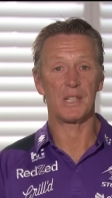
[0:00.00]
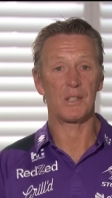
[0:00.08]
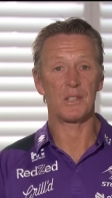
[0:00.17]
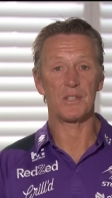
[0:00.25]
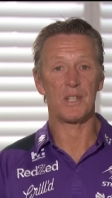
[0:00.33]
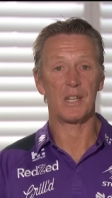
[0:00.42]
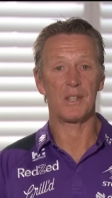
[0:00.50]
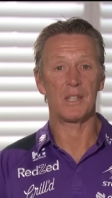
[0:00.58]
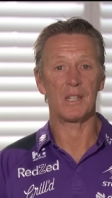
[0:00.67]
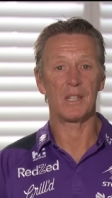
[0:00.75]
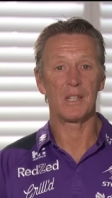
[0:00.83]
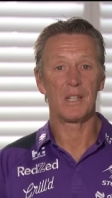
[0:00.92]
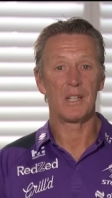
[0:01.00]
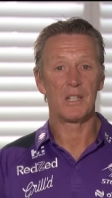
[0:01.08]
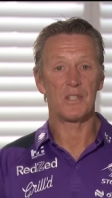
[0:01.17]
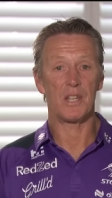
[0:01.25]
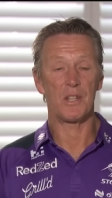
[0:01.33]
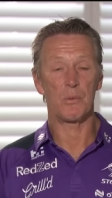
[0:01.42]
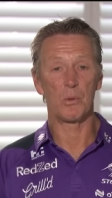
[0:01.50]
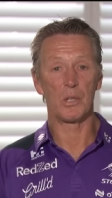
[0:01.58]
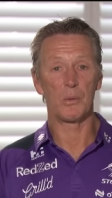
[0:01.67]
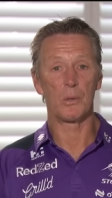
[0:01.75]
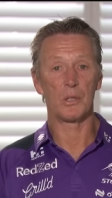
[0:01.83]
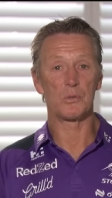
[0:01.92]
You know, like I say, they're so they're
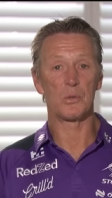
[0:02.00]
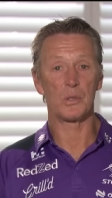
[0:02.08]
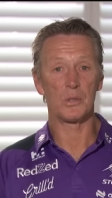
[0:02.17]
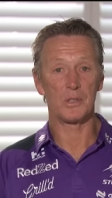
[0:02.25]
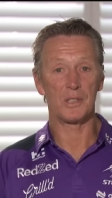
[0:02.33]
really well drilled,